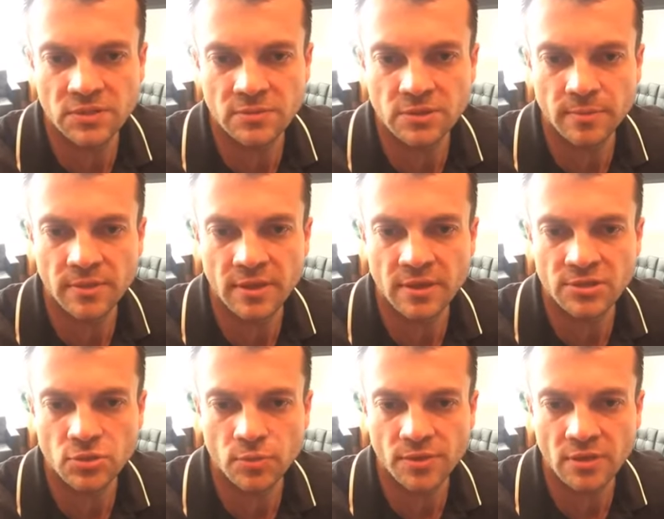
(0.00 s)
to be the
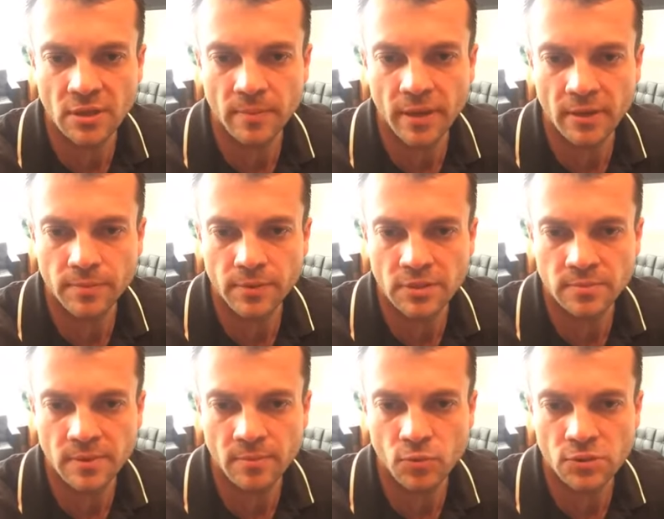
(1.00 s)
issue with ClickBank? Please
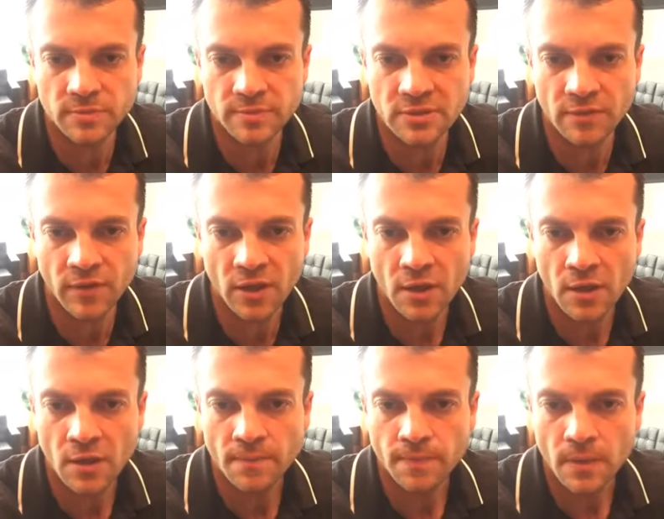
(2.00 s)
be more specific.
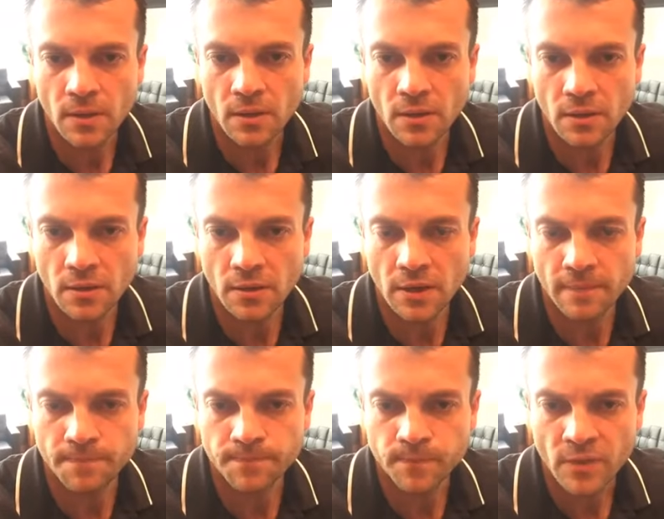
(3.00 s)
Okay.
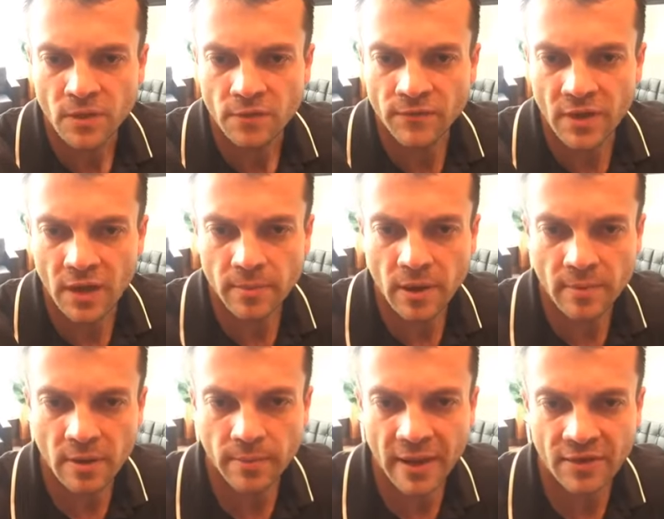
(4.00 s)
Vic, I'm
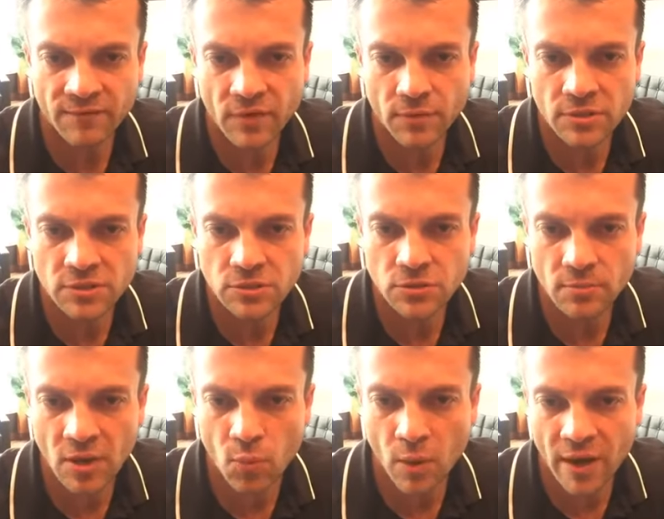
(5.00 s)
coming back very soon.
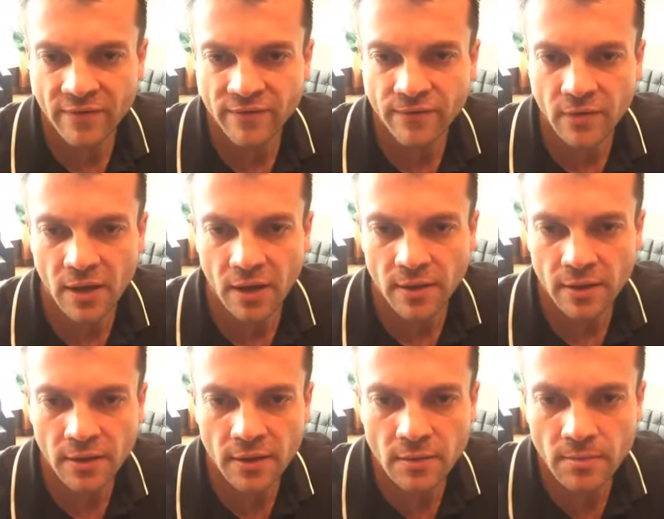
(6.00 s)
My wife got
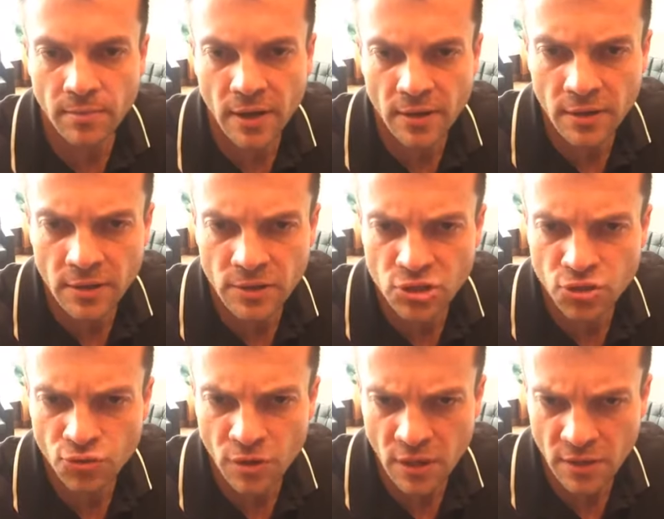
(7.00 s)
hit by
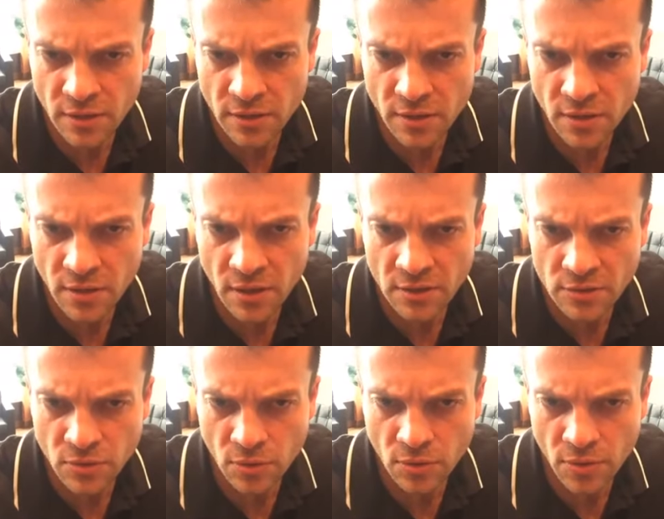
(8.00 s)
truck and
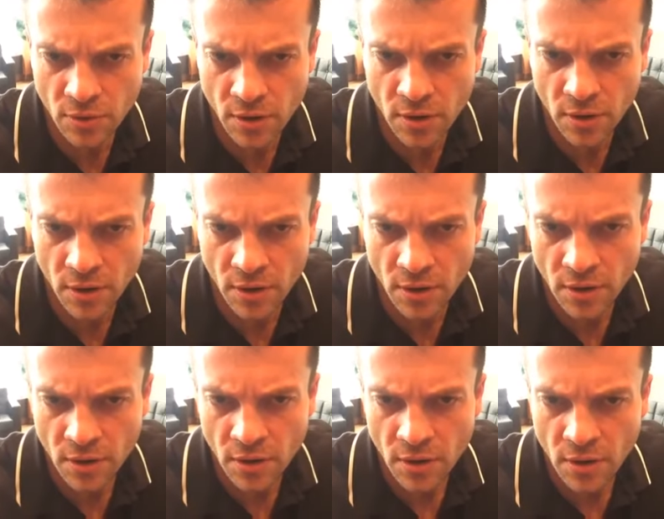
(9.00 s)
totaled her car.
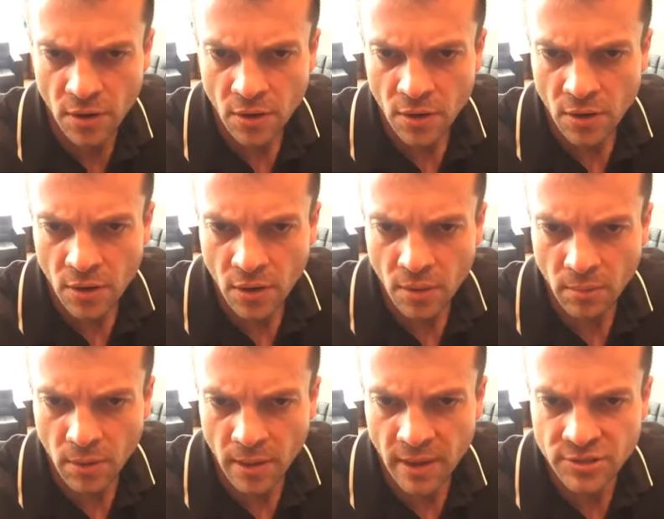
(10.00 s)
I'm
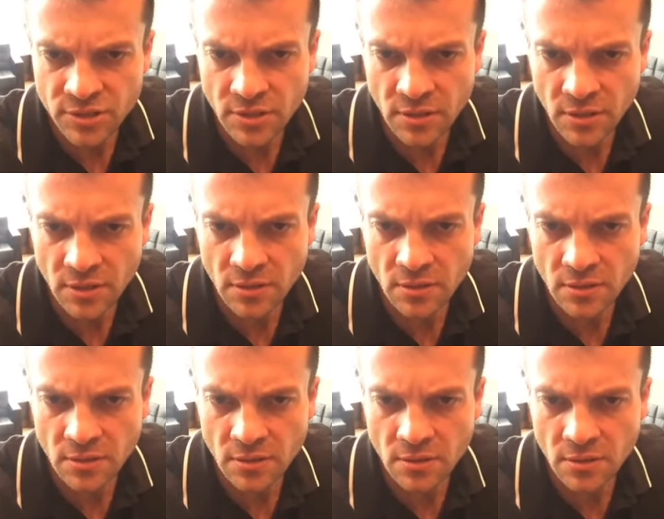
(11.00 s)
glad she
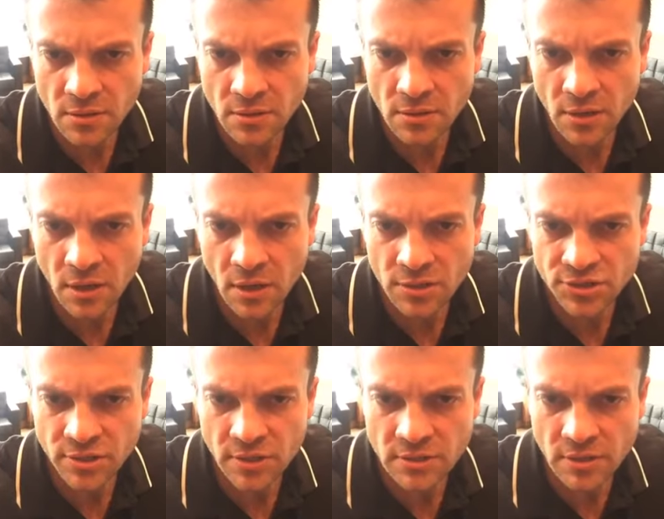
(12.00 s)

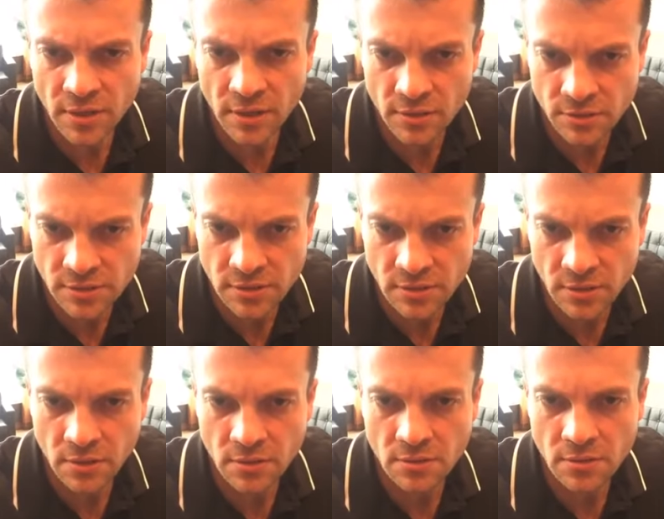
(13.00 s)
is here
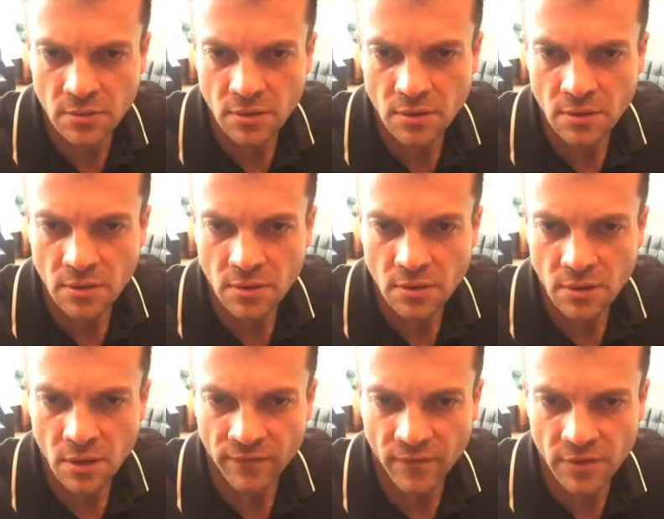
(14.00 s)
still.
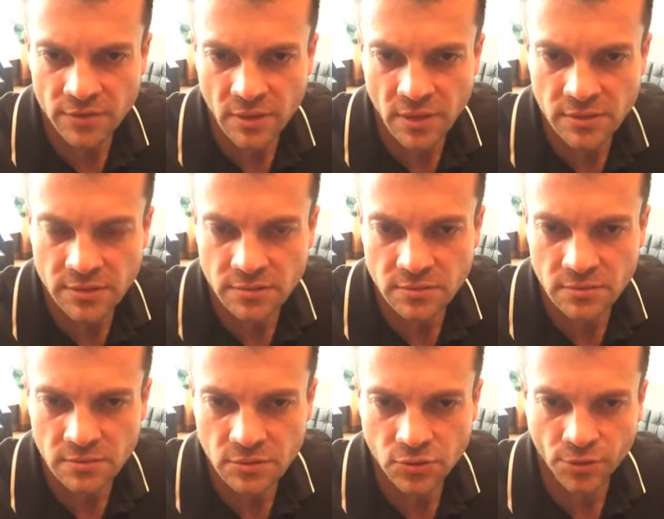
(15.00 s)
Alfonso, that's
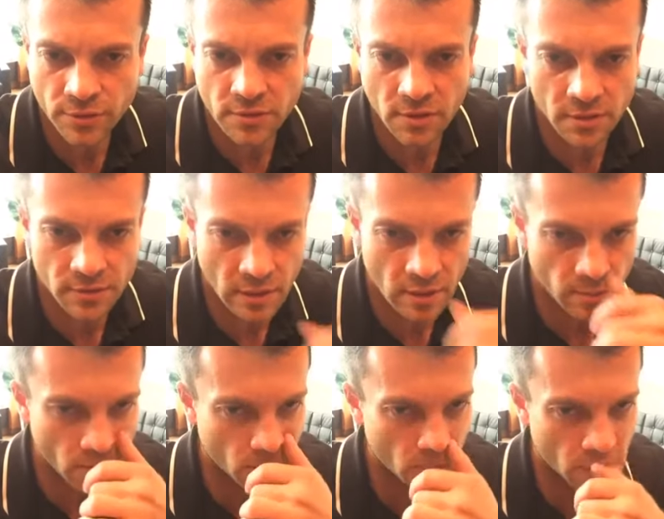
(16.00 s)
sorry to hear that,
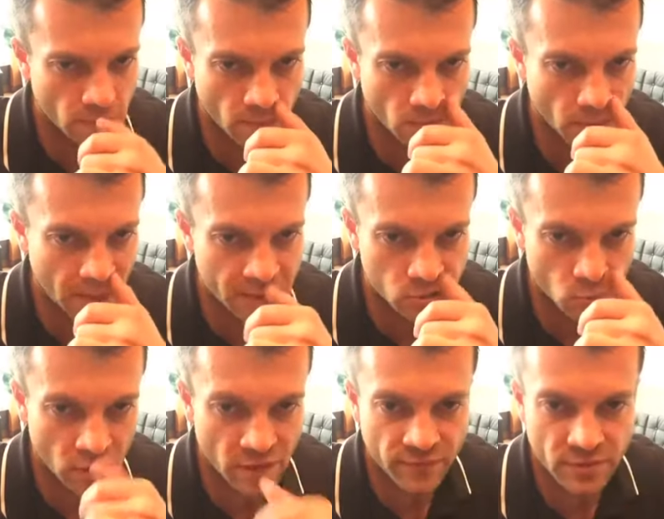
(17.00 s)
brother. I'm glad your
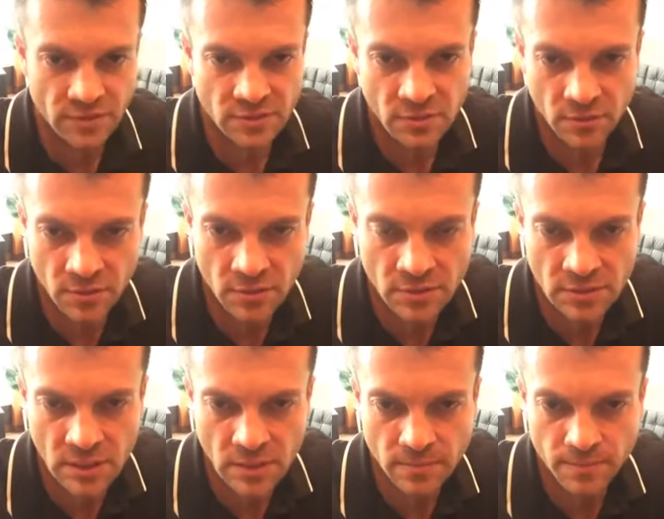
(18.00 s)
wife is
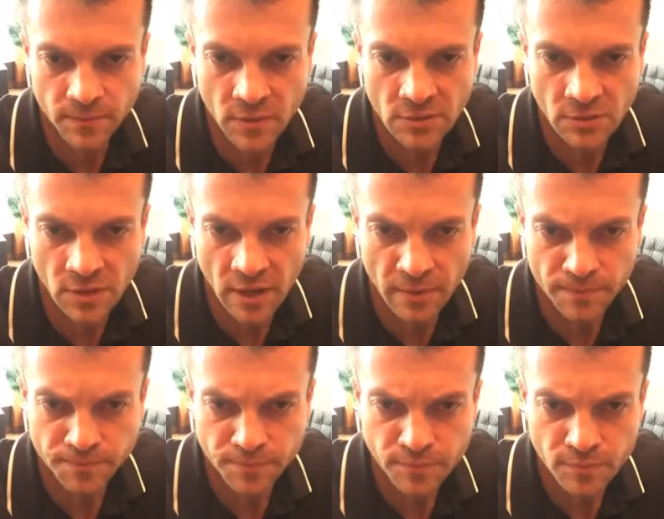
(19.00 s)
okay.
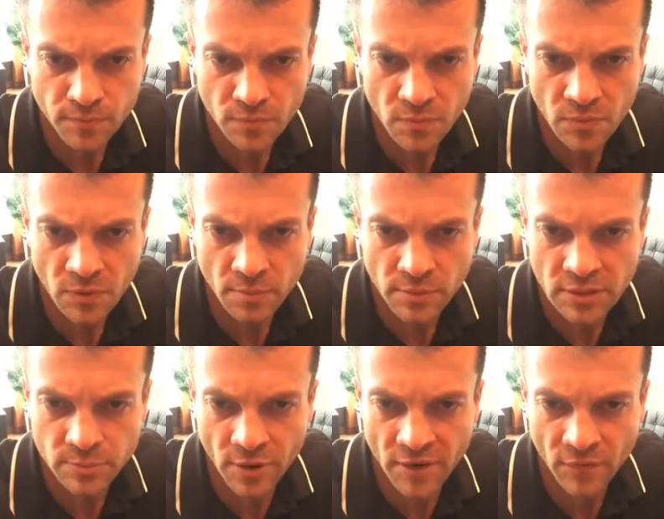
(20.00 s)

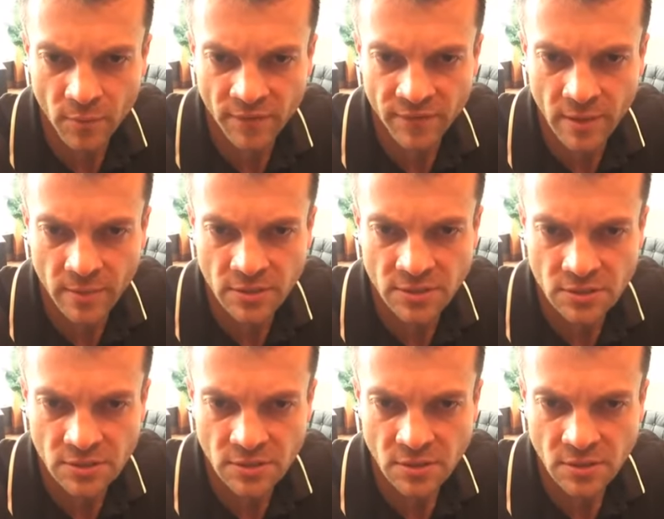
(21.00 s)
Please pray for my family. Just